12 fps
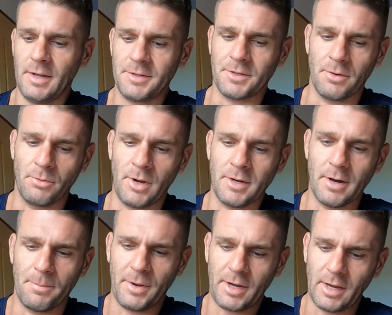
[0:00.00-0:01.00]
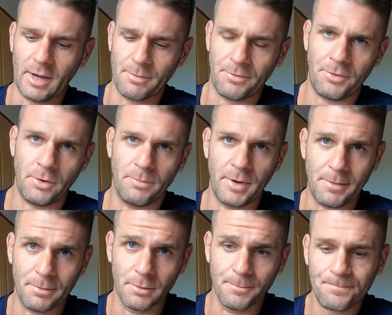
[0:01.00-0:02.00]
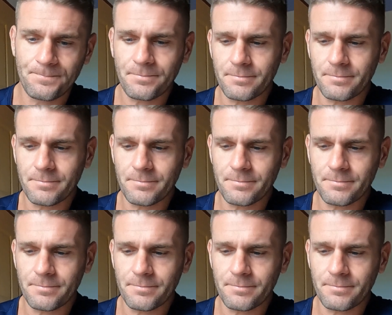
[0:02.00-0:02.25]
So we end up picking up a few people